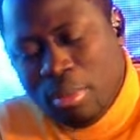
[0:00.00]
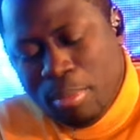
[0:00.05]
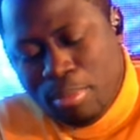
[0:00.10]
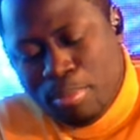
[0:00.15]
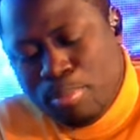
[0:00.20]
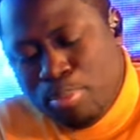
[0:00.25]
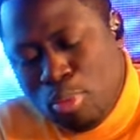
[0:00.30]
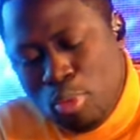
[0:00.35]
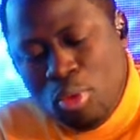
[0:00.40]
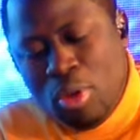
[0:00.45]

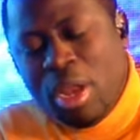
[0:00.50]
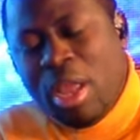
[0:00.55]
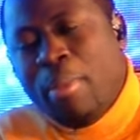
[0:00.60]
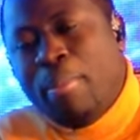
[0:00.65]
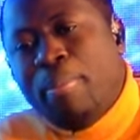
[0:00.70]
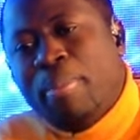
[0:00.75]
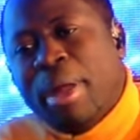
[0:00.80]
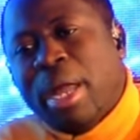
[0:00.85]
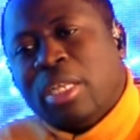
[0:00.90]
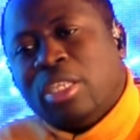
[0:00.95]

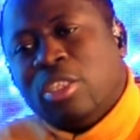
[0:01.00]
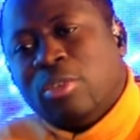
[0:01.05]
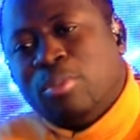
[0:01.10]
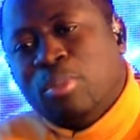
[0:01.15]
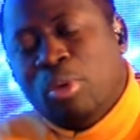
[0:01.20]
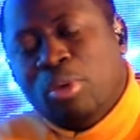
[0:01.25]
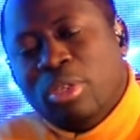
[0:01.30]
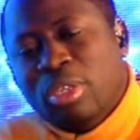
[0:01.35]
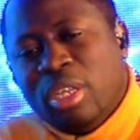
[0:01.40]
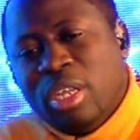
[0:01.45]

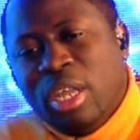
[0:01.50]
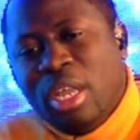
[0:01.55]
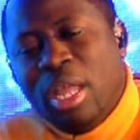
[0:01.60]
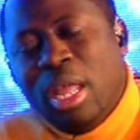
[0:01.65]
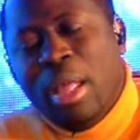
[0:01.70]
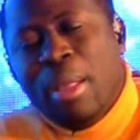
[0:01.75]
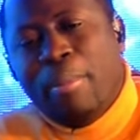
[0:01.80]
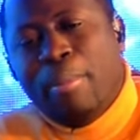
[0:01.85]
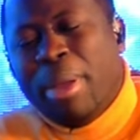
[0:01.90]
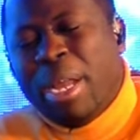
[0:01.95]

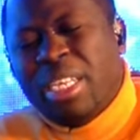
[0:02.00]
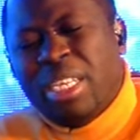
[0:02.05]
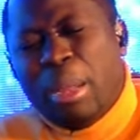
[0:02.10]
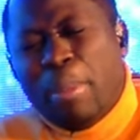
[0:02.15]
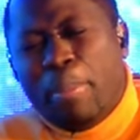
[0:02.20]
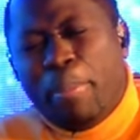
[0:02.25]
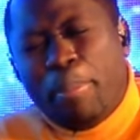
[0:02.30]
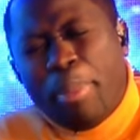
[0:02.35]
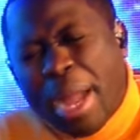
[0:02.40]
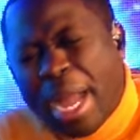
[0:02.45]
But the
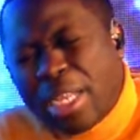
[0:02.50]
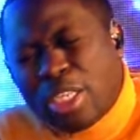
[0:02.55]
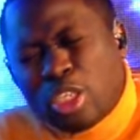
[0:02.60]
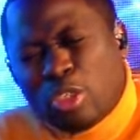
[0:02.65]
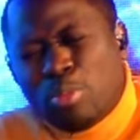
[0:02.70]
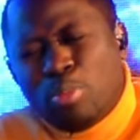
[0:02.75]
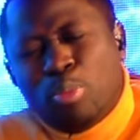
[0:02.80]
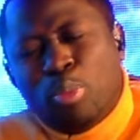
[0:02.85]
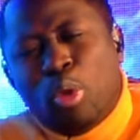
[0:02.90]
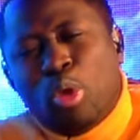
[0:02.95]

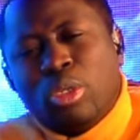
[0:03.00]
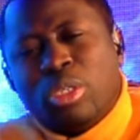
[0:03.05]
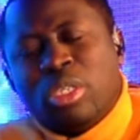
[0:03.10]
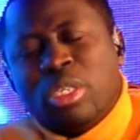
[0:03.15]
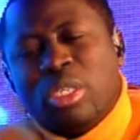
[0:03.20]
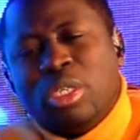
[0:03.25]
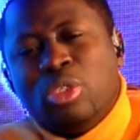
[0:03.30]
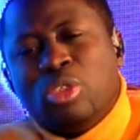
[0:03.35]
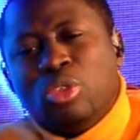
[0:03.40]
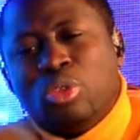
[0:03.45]
passport
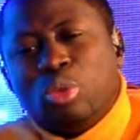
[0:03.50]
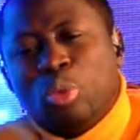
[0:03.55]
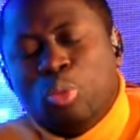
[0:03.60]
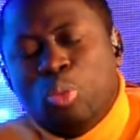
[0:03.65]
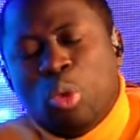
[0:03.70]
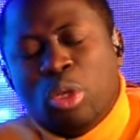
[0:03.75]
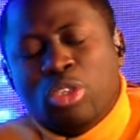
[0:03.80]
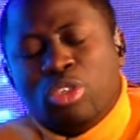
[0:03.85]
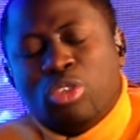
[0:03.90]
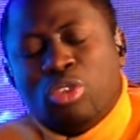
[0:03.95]

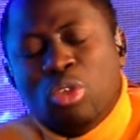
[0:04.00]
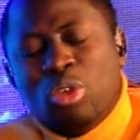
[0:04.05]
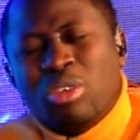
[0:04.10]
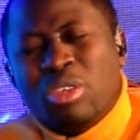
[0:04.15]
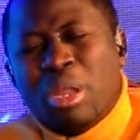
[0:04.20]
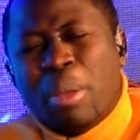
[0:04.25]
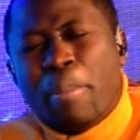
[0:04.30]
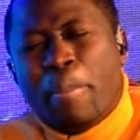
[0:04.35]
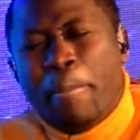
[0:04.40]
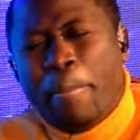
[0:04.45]
was
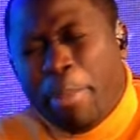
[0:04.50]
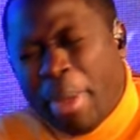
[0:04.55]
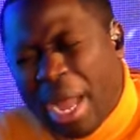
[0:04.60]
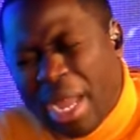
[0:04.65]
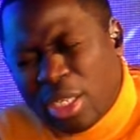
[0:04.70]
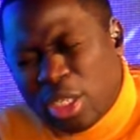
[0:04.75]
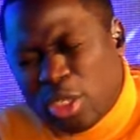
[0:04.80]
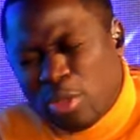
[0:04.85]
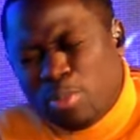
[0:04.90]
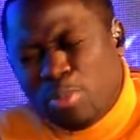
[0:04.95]
not the
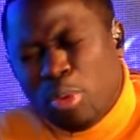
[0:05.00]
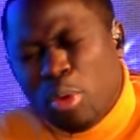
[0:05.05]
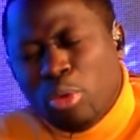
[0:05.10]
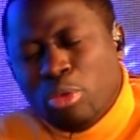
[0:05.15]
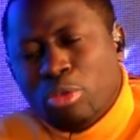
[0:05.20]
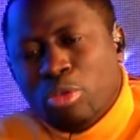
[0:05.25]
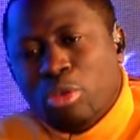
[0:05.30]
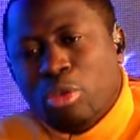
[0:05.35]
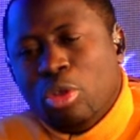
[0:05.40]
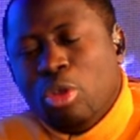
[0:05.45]
passport
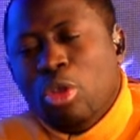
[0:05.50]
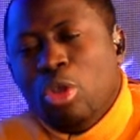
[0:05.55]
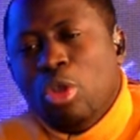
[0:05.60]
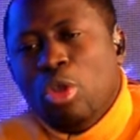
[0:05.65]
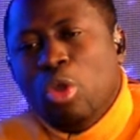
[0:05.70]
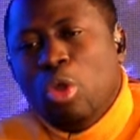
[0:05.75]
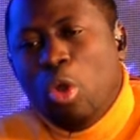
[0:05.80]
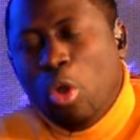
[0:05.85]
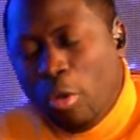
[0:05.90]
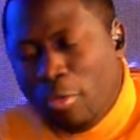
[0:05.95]

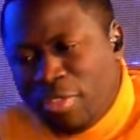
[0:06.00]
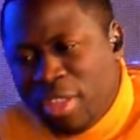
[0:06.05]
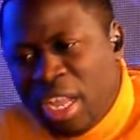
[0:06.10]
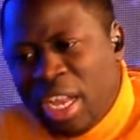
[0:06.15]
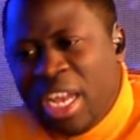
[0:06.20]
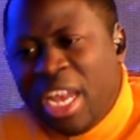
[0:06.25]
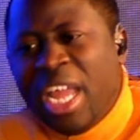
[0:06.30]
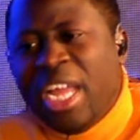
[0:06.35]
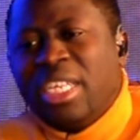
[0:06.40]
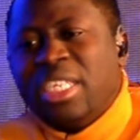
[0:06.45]
of the
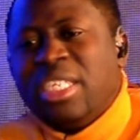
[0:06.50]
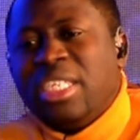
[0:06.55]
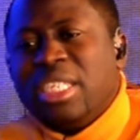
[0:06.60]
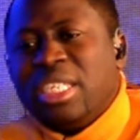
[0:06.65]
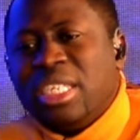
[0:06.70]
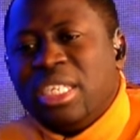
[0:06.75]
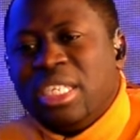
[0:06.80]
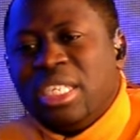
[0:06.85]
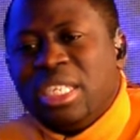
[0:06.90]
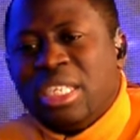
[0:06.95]
land
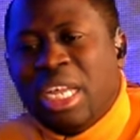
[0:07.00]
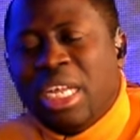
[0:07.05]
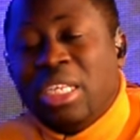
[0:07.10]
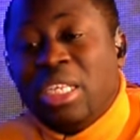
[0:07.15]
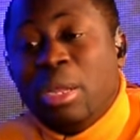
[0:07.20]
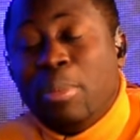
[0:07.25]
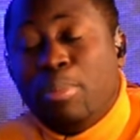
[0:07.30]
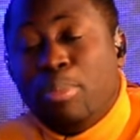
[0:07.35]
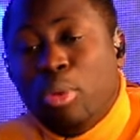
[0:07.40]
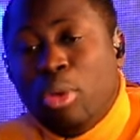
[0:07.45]
that
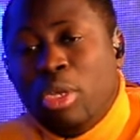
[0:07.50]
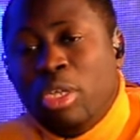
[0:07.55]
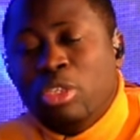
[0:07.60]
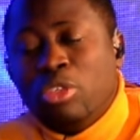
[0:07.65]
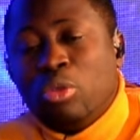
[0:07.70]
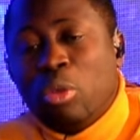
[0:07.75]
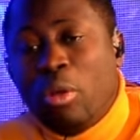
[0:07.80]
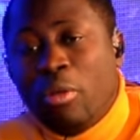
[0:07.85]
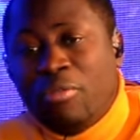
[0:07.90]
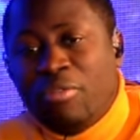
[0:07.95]
the
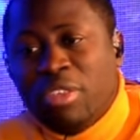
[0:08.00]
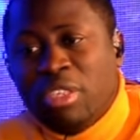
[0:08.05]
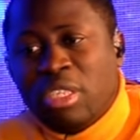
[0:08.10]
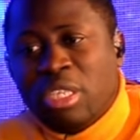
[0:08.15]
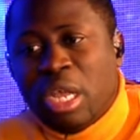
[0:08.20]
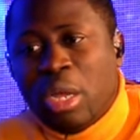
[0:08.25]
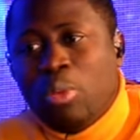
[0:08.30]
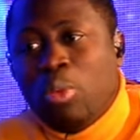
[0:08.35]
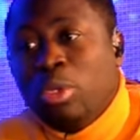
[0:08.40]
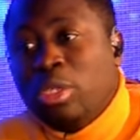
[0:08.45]
police
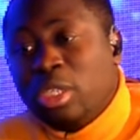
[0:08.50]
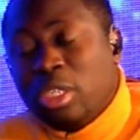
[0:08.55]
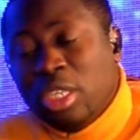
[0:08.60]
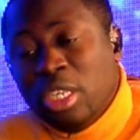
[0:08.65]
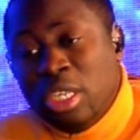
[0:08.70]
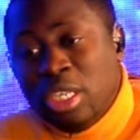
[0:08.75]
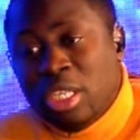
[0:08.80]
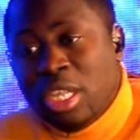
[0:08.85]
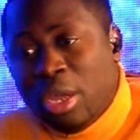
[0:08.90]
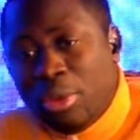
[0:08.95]
officer was
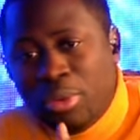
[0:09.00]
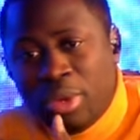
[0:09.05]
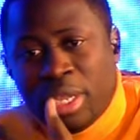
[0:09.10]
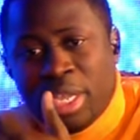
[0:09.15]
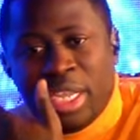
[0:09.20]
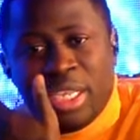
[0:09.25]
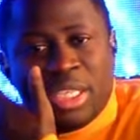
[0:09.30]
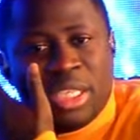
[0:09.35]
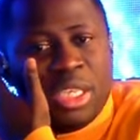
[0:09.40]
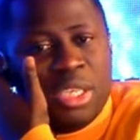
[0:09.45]

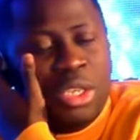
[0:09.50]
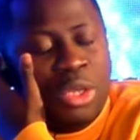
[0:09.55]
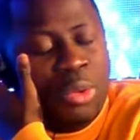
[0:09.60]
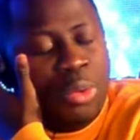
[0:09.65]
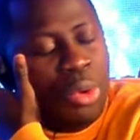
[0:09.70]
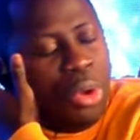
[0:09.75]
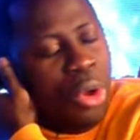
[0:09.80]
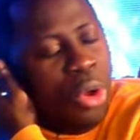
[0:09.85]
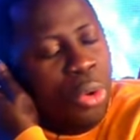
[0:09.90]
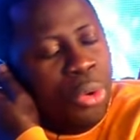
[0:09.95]
interrogating
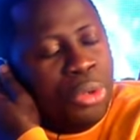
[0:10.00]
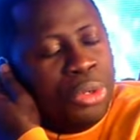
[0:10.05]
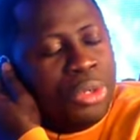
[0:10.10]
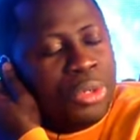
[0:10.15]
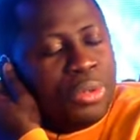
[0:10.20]
you on.